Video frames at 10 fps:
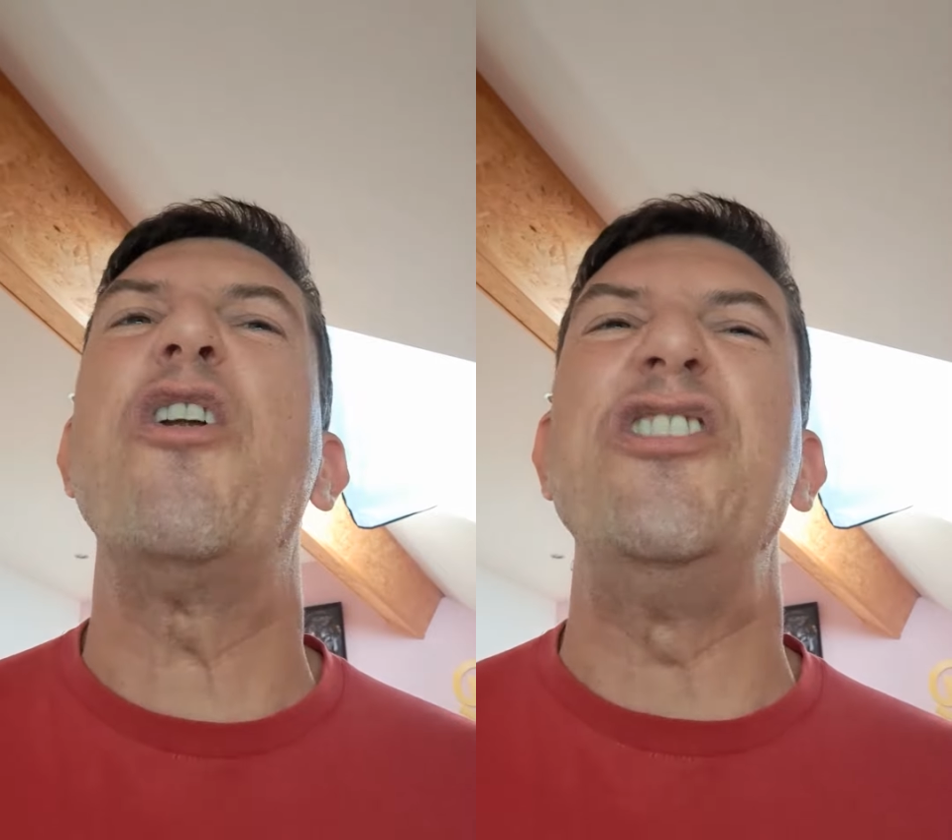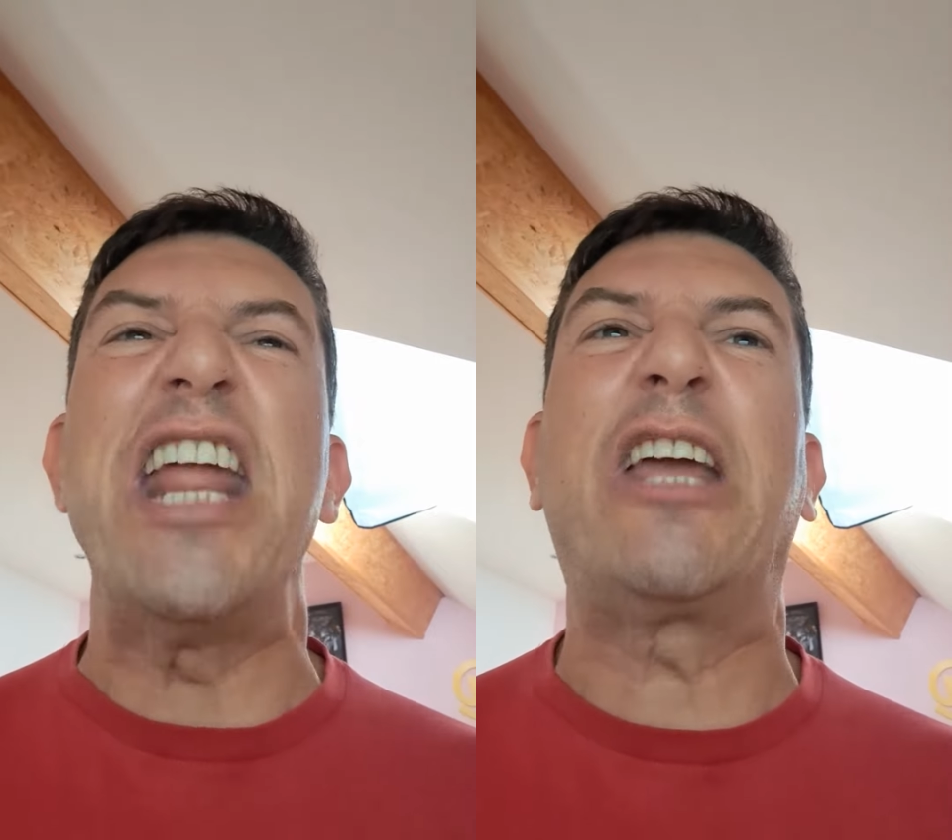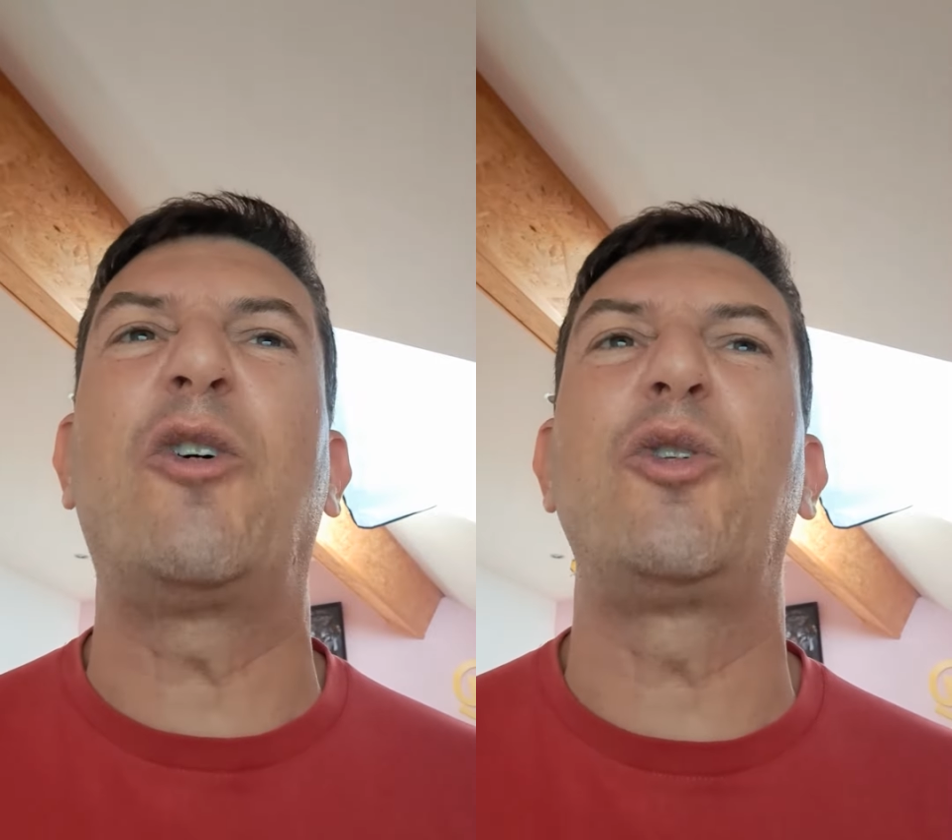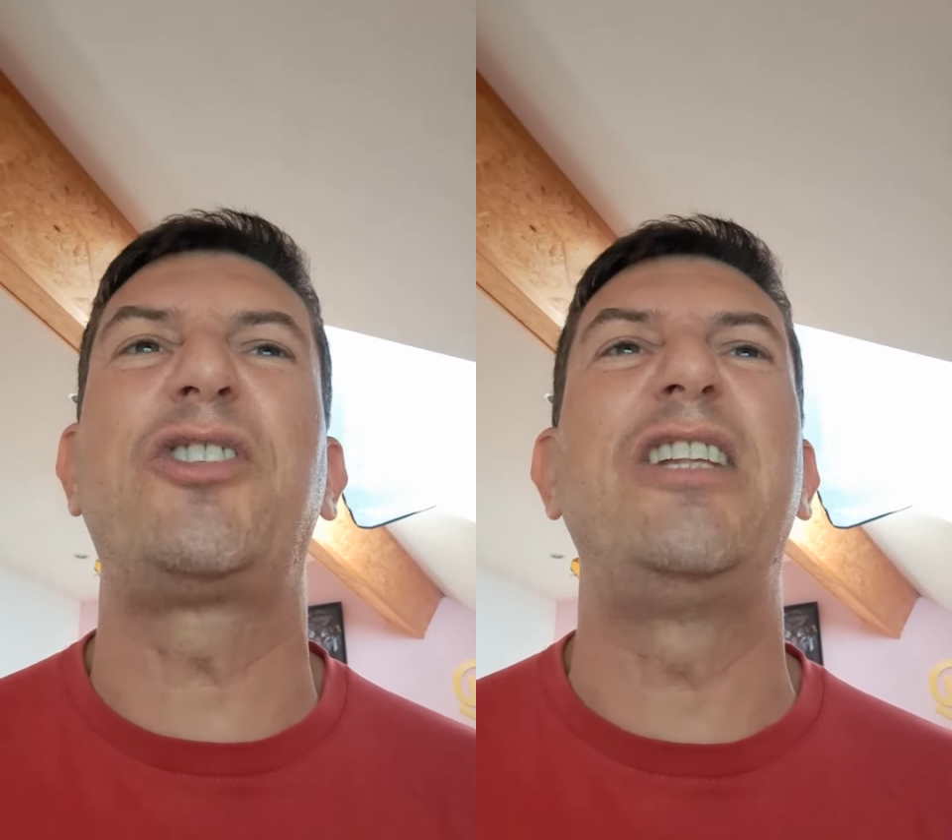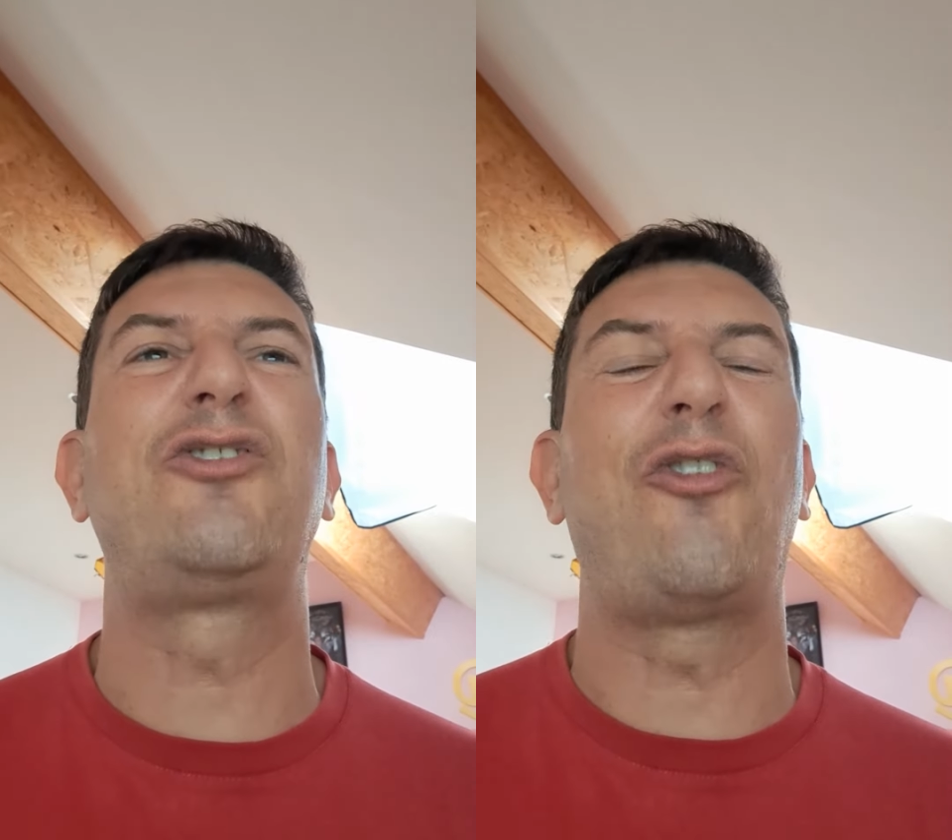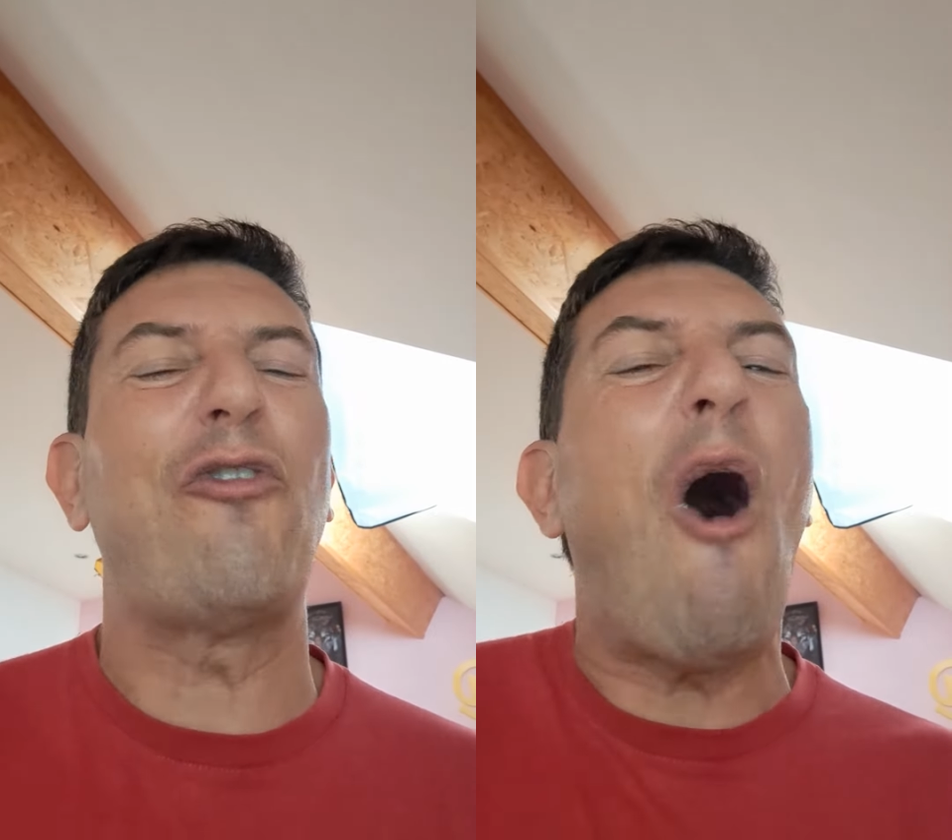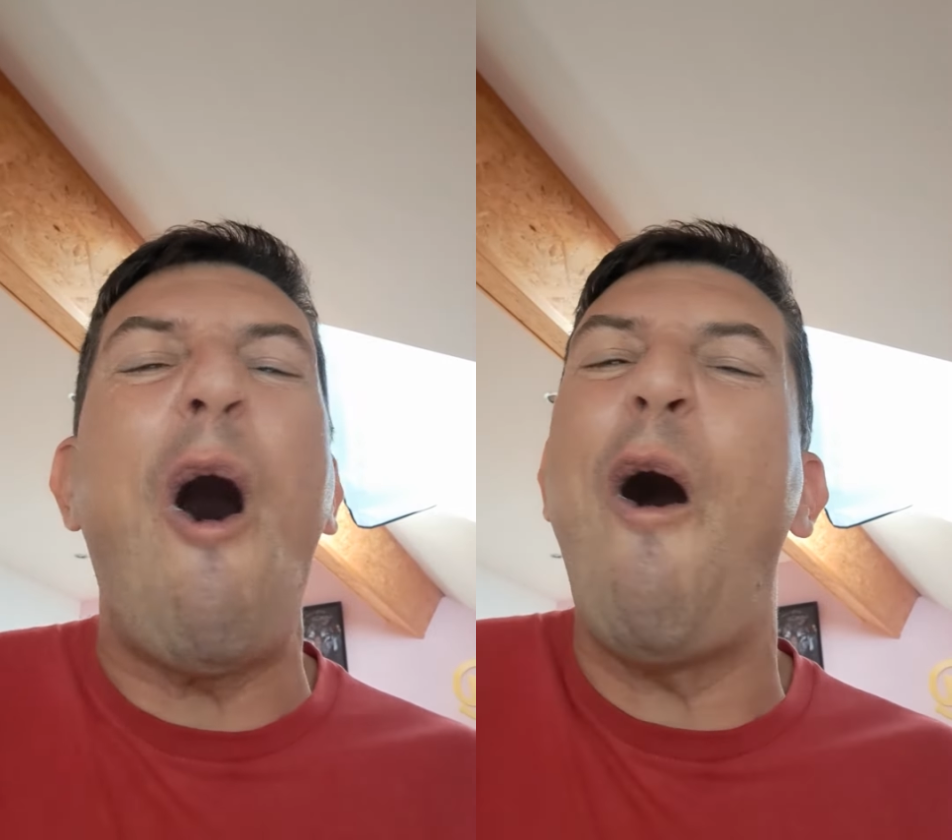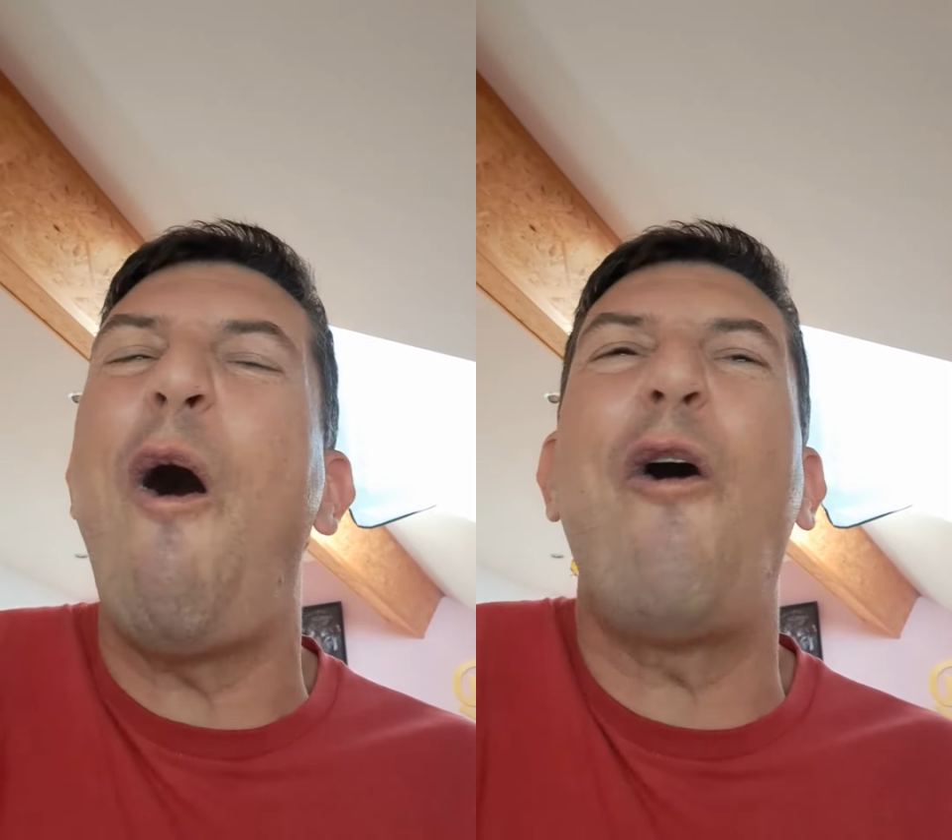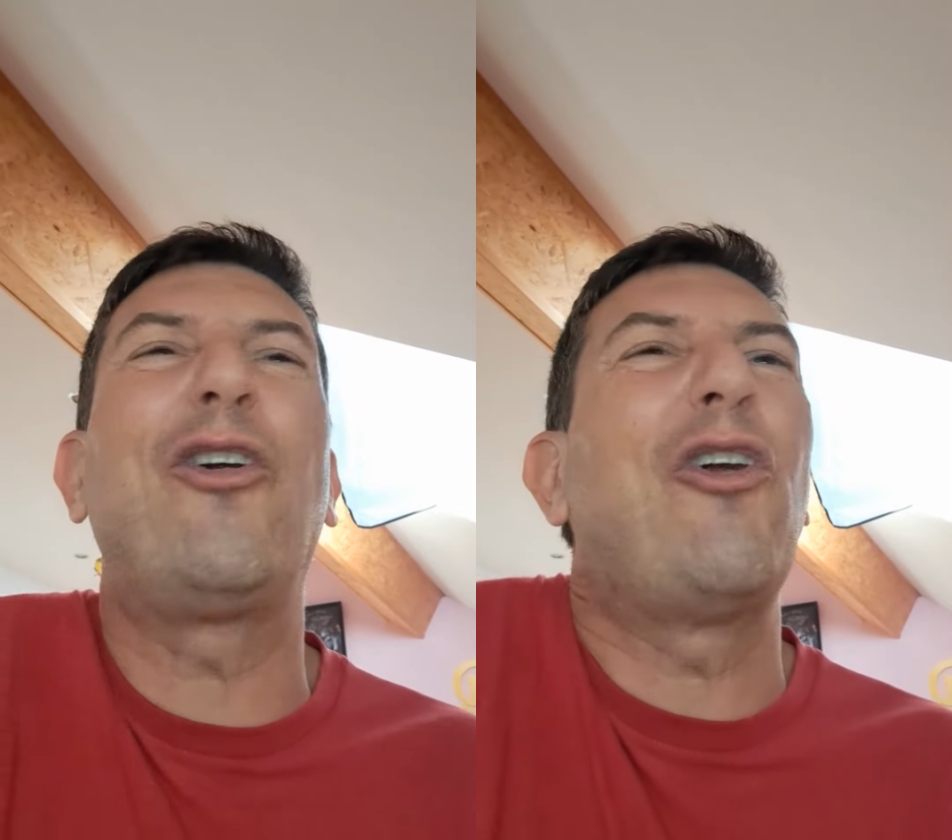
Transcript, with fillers: a nickel since a long,